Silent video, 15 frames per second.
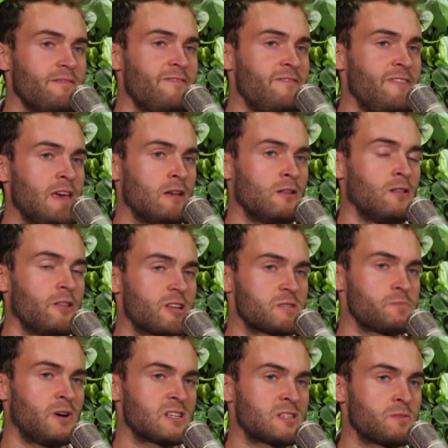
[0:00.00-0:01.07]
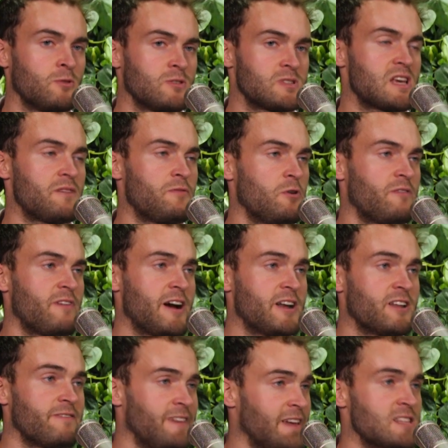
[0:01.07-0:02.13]
feel that it's possible to give you a very
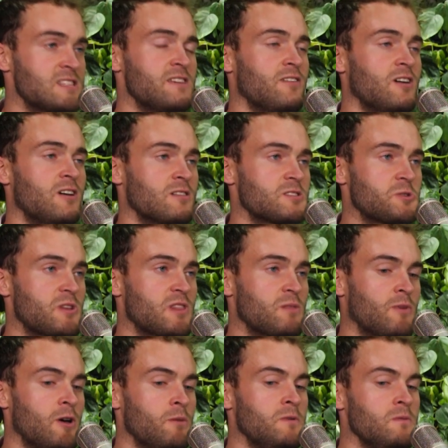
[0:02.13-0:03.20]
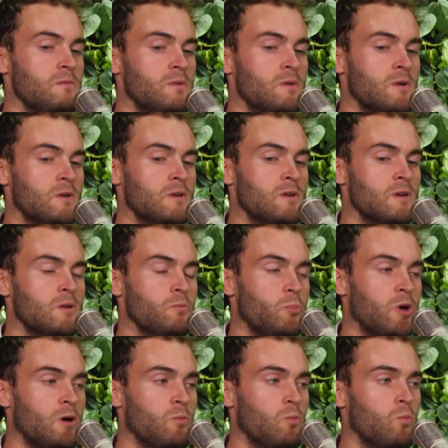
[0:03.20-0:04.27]
definitive answer at the moment.
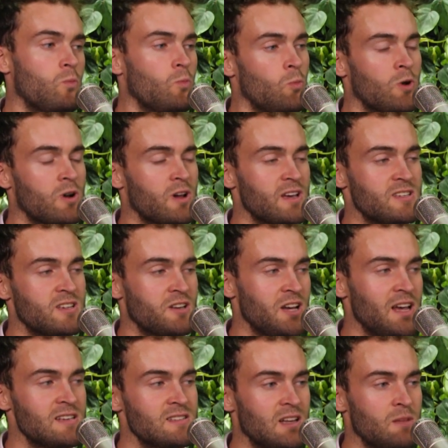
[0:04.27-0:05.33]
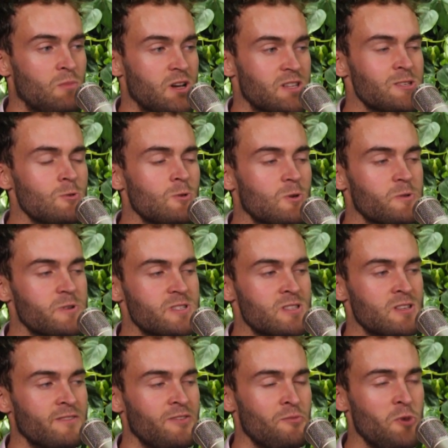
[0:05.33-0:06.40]
But what I suggested in my talk was
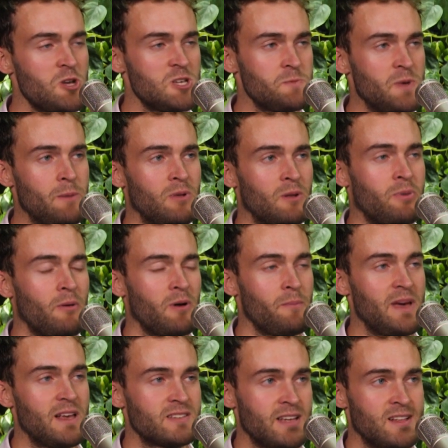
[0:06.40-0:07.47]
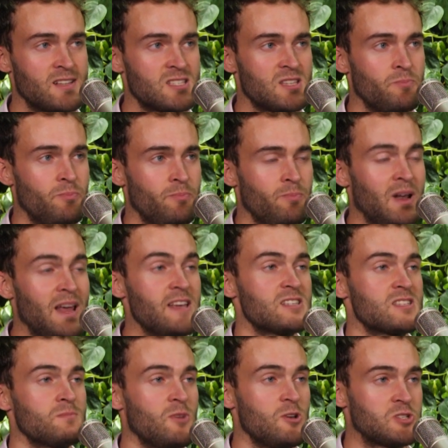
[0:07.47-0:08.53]
that for most people, it probably makes sense to
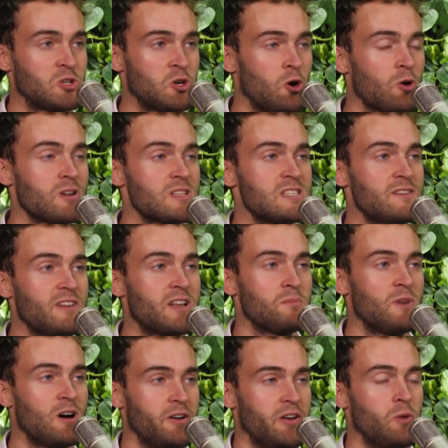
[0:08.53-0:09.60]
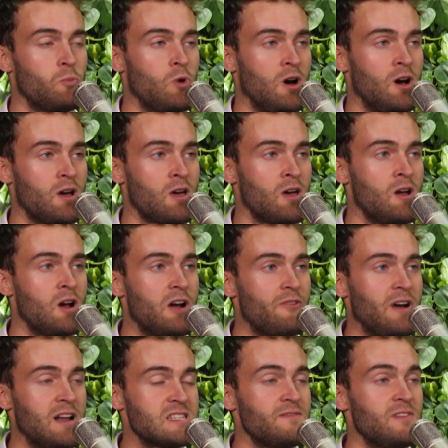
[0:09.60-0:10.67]
place the most cognitively demanding work
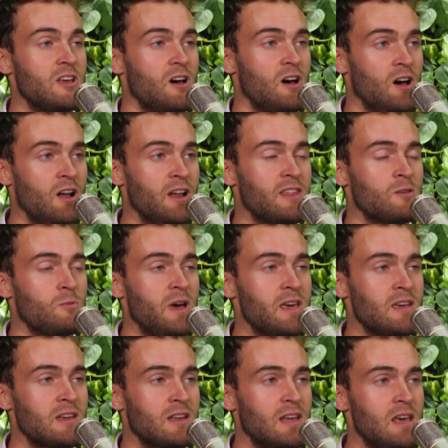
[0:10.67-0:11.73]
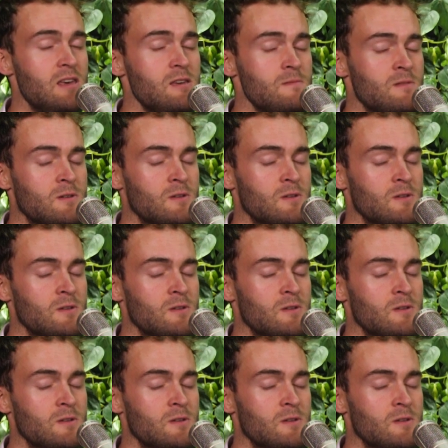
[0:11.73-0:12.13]
relatively early in the waking day.